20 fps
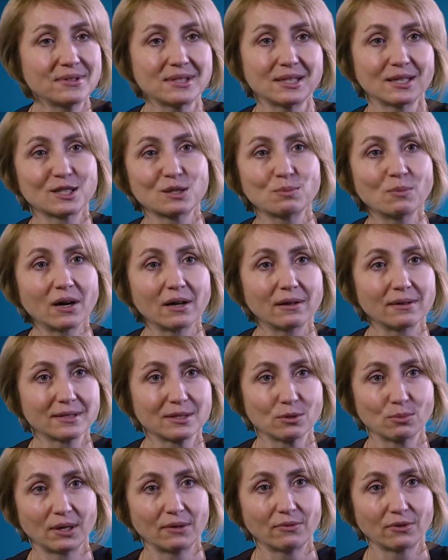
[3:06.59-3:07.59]
6
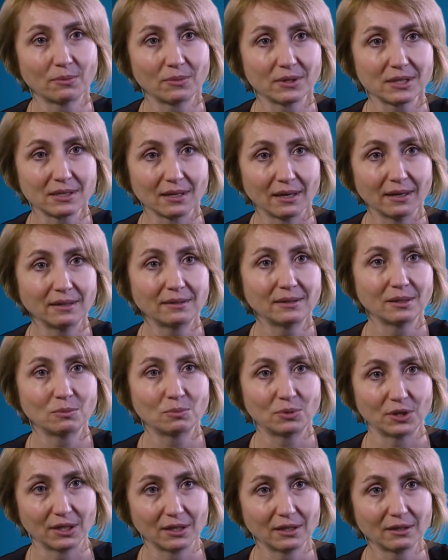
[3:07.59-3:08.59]
miles away from the site and
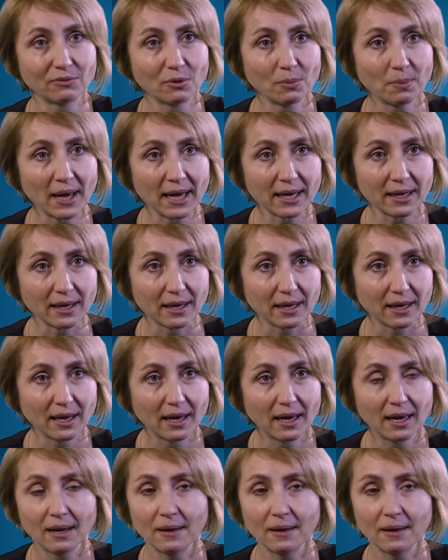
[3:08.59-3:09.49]
bring it for packing.